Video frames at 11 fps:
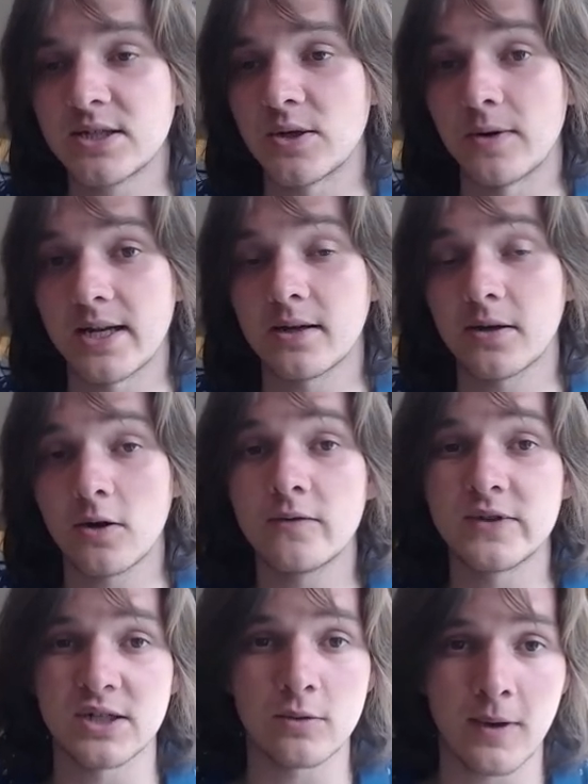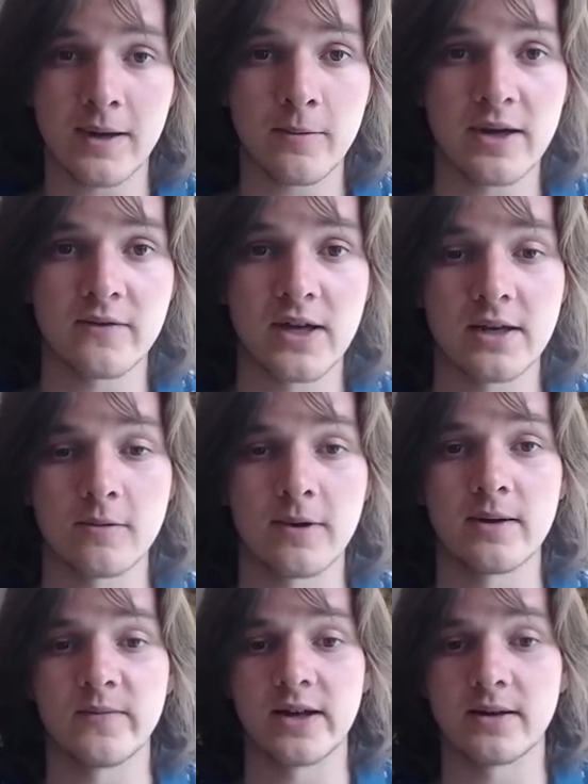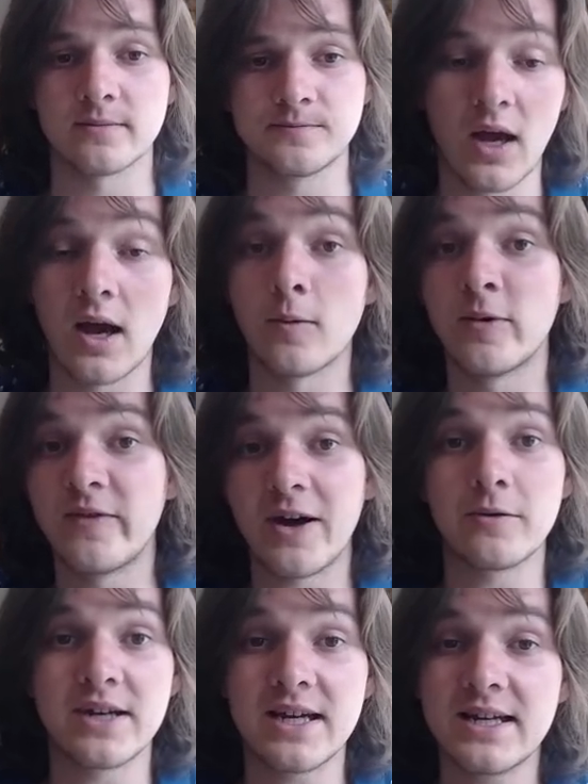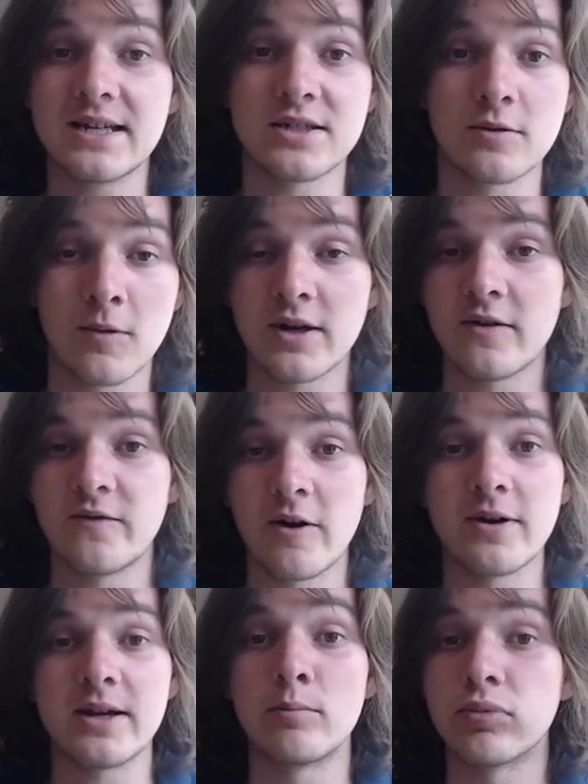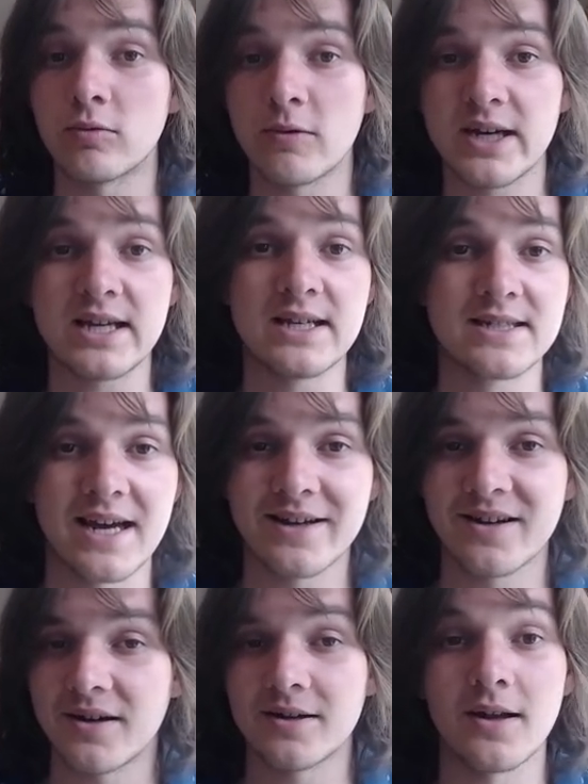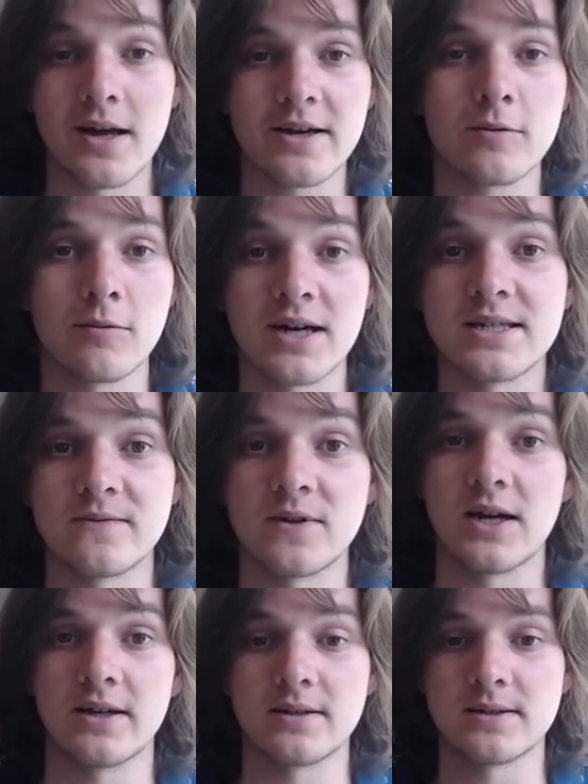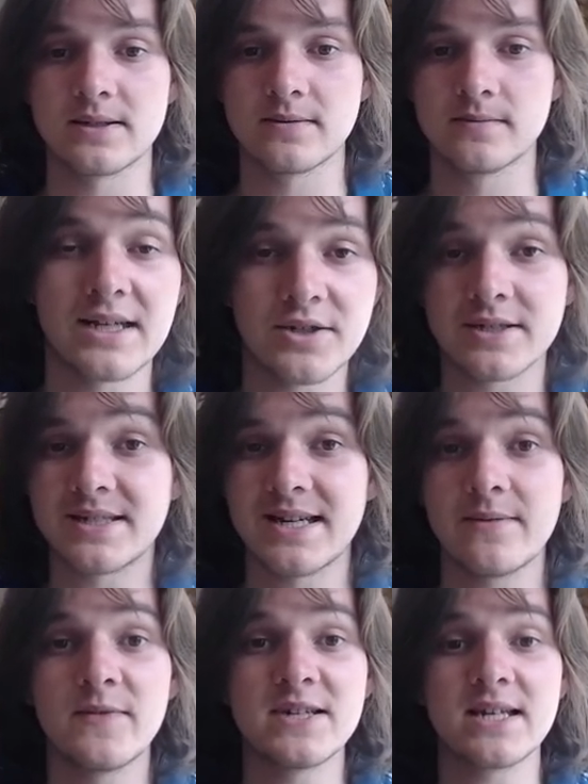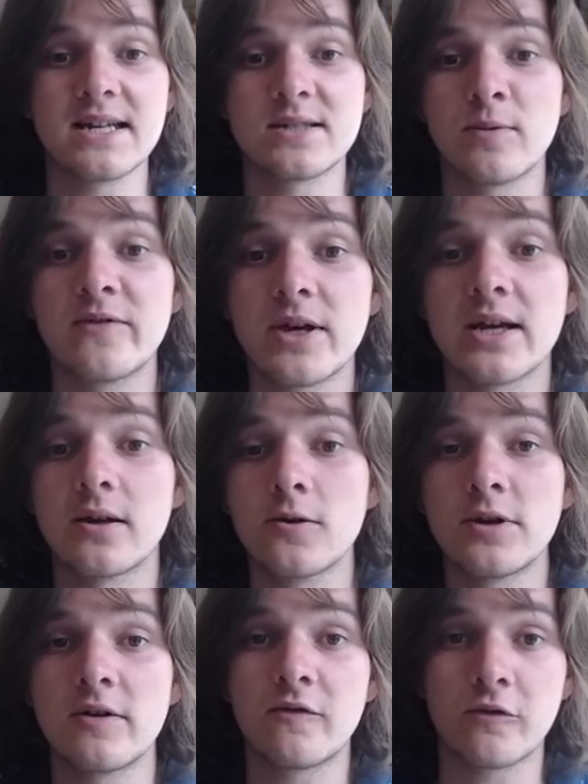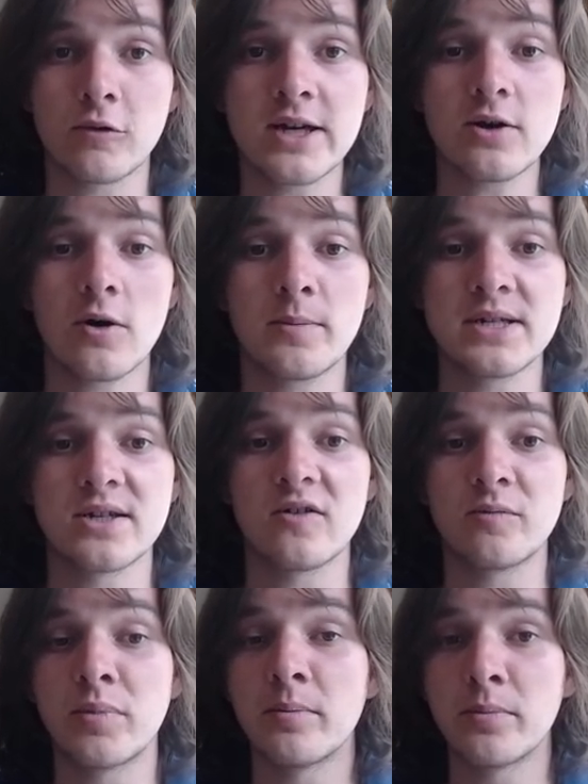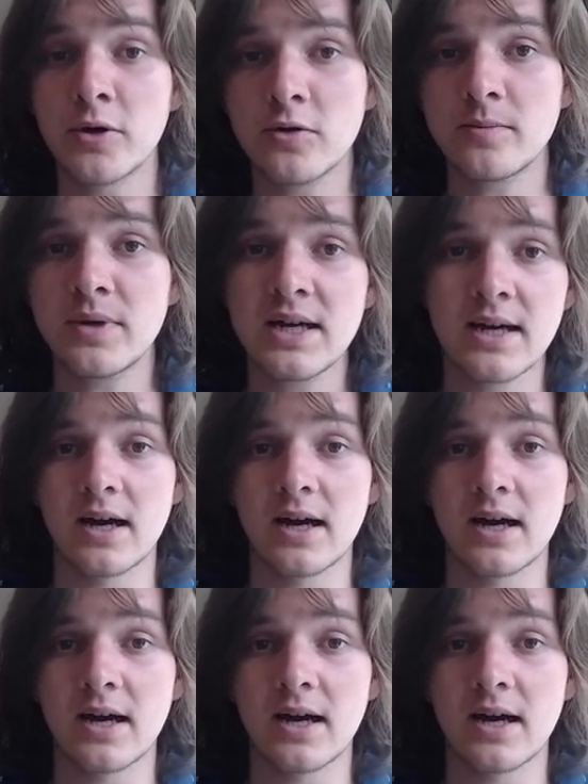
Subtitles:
So Hidden Cove is a great way of getting around that, without needing to run a very bricky tech card like Rise of Titans. As you can see in this list, we've included 3 copies of Baboom.